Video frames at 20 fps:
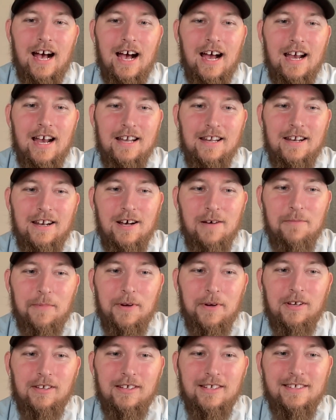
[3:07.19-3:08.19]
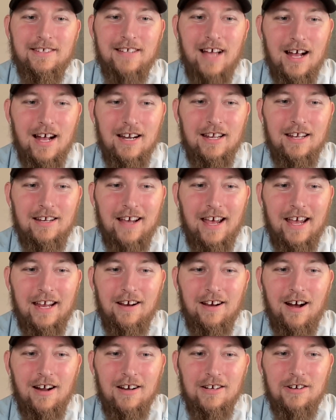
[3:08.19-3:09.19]
I ended up signing
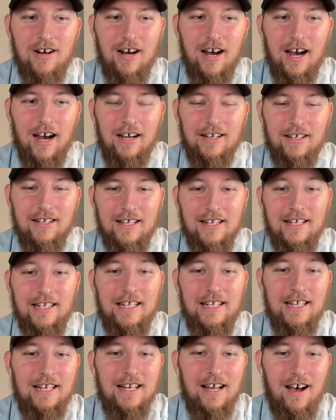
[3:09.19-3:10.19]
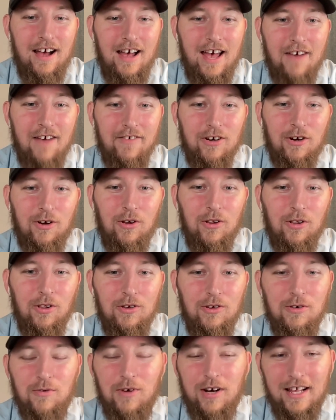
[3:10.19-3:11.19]
a contract, did not have a
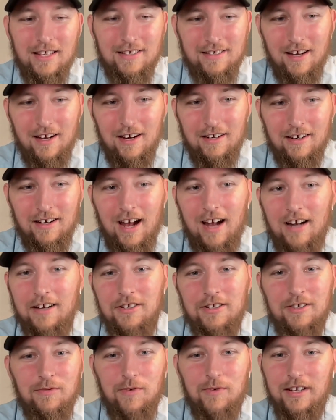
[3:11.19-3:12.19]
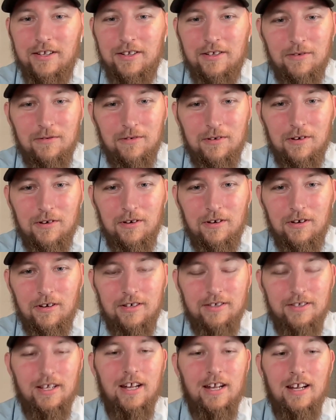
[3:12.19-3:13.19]
clue what I signed. I just went to the
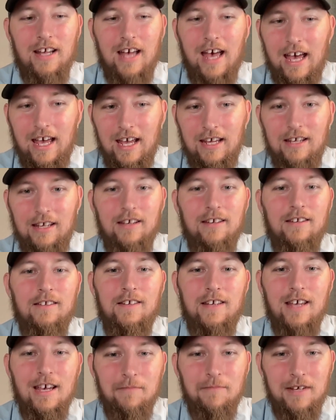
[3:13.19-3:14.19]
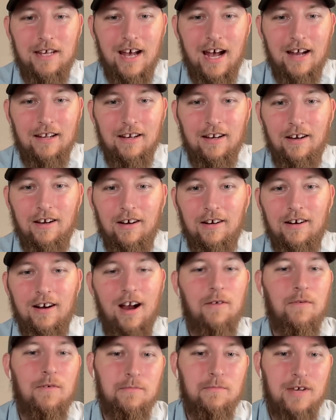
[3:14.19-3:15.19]
recruiter, said, "Hey, get me out of
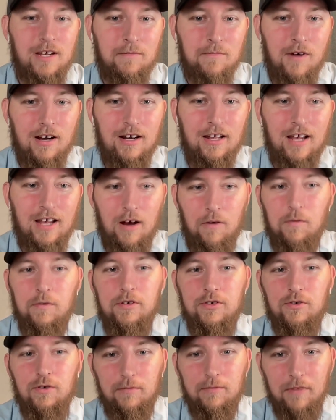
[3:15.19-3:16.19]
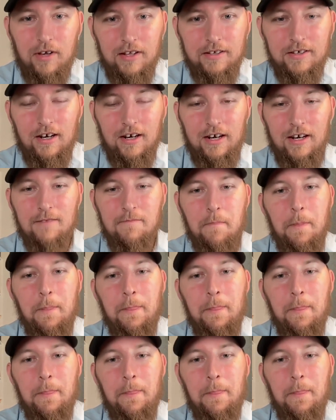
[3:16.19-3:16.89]
here. I want to make money. I want to join the military."